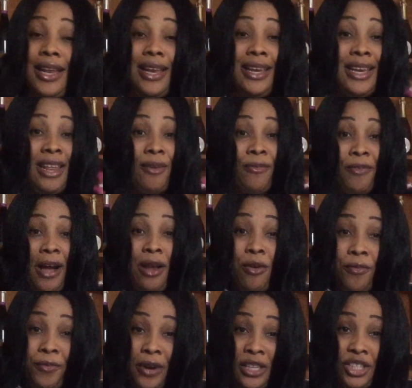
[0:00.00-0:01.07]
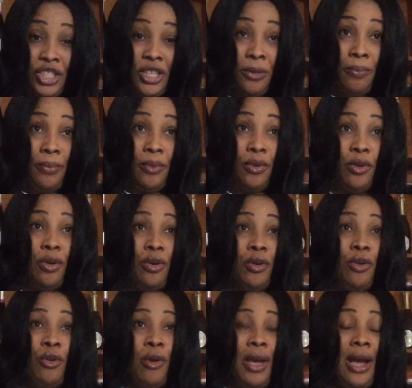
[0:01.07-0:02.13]
They value friendship,
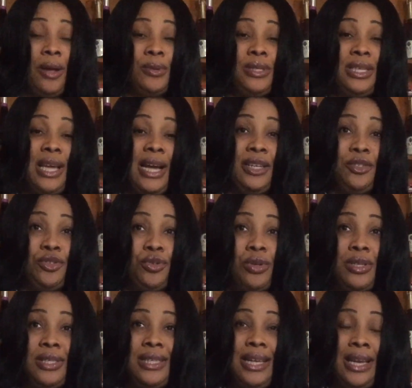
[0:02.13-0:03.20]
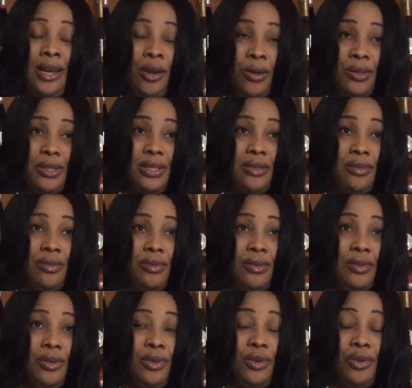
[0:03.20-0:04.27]
loyalty, and trust a lot.
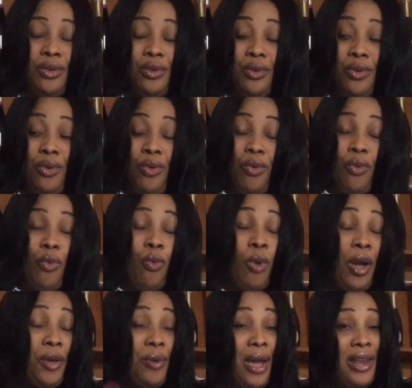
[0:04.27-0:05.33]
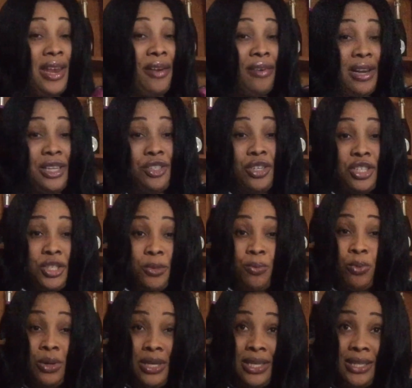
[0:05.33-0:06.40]
When you are in a relationship
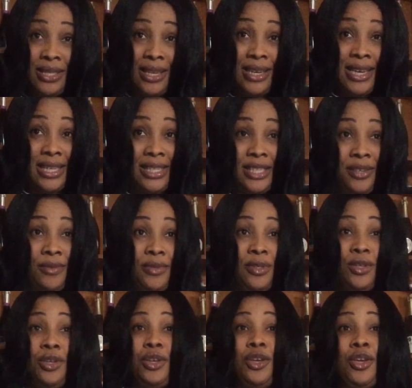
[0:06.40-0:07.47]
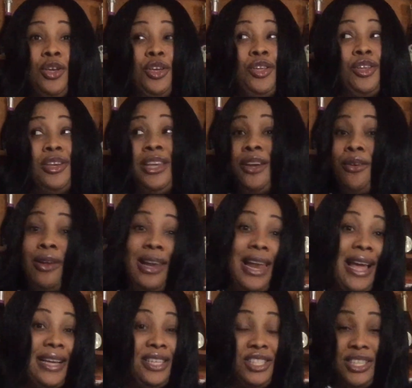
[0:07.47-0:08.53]
with these natives, they don't
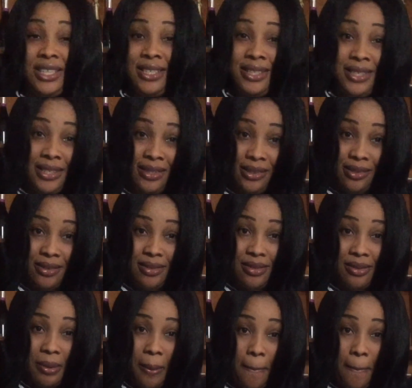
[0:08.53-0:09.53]
like shady deals.